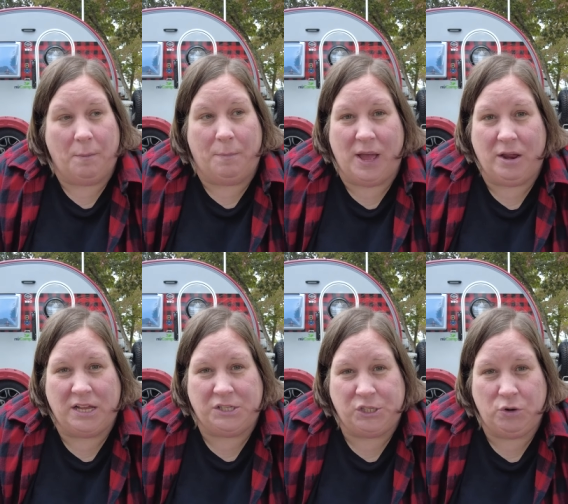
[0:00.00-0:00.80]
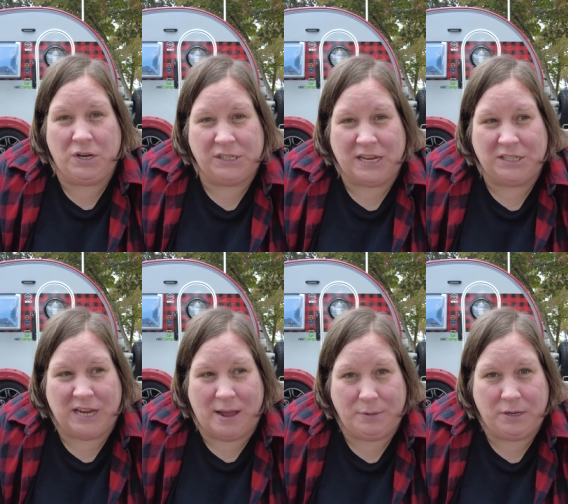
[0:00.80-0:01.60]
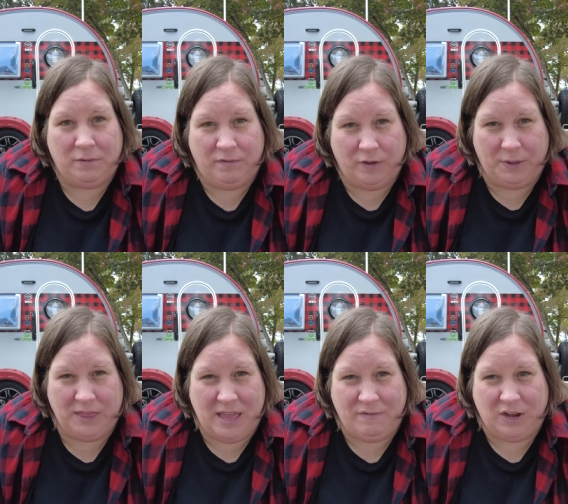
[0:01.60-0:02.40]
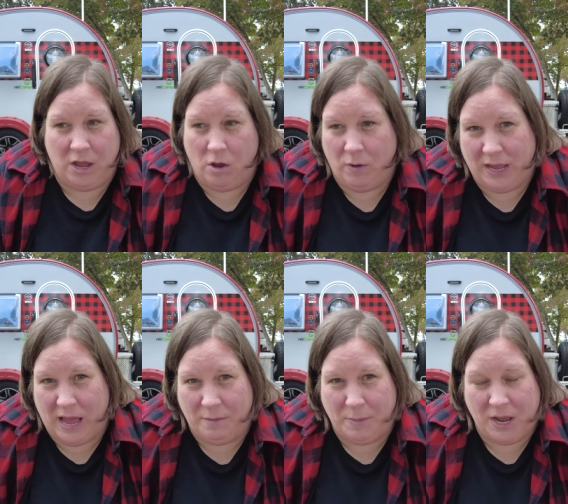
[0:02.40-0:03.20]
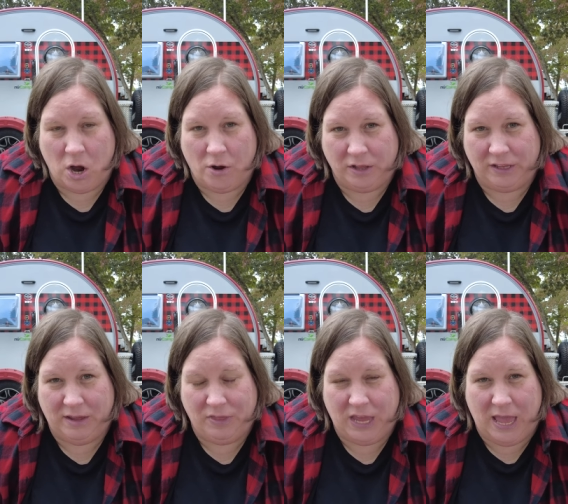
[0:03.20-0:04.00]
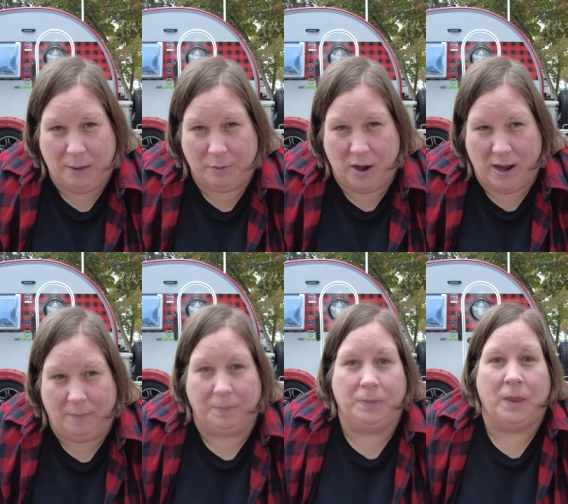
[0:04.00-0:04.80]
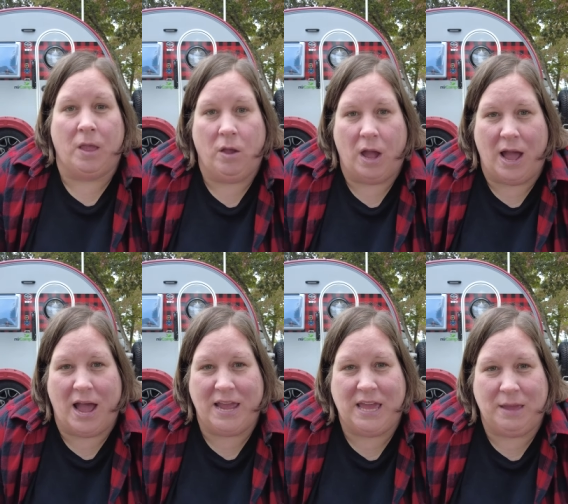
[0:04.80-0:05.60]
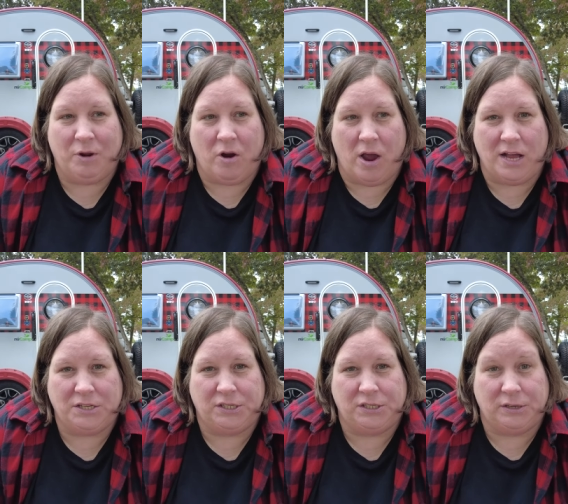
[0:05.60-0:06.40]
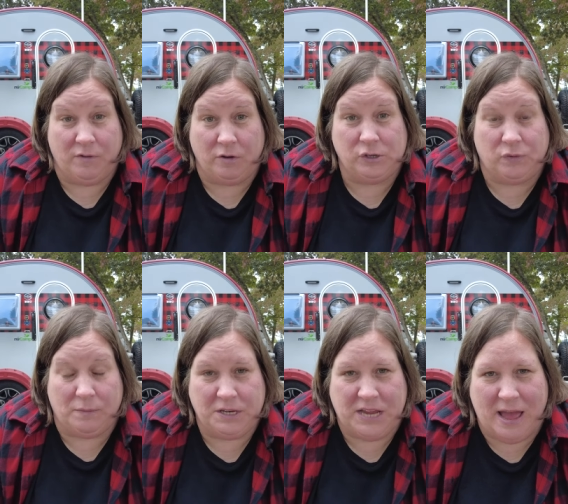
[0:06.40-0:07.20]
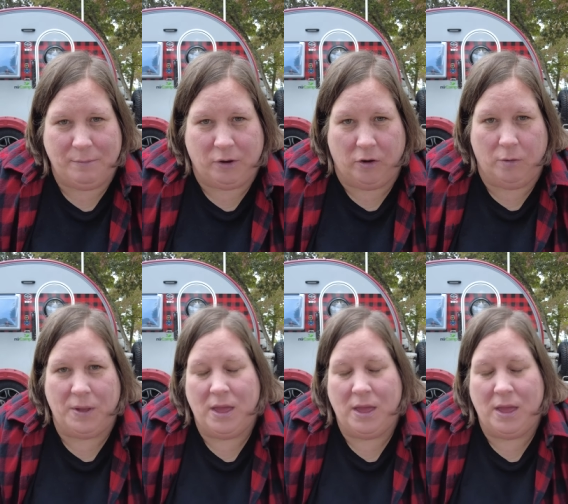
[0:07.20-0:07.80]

But as soon as I stopped filming that video and got in my car to leave the campground, I came across some folks from the TAB group.